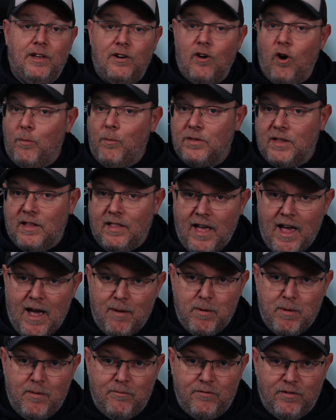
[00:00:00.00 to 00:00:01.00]
open the lab
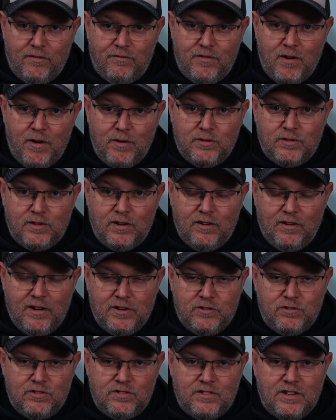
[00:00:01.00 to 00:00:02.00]
up for folks that are
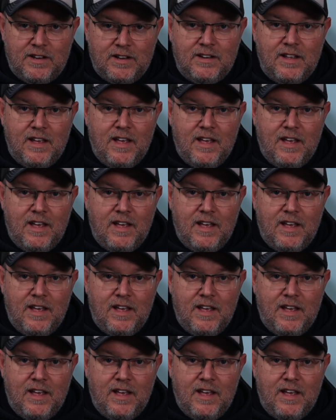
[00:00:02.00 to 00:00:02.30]
interested